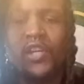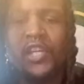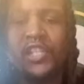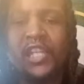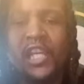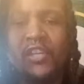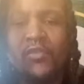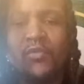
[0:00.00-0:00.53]

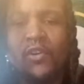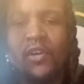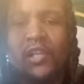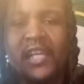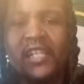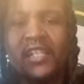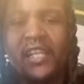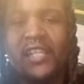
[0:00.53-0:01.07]
continue
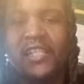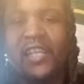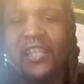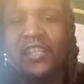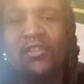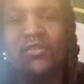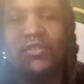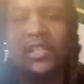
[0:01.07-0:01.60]
on. Let's
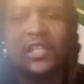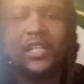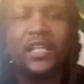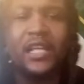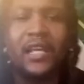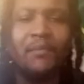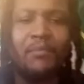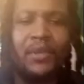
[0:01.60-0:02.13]
get to who's in
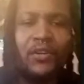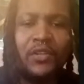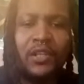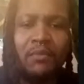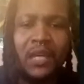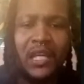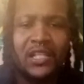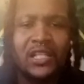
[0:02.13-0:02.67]
the damn
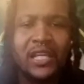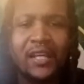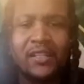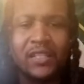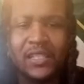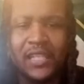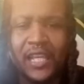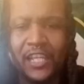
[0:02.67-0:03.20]
building, man. Shout
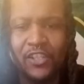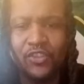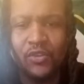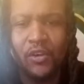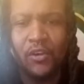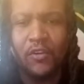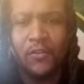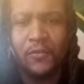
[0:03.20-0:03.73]
out to Zane
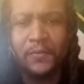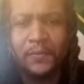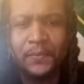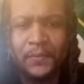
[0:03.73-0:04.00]
Strong.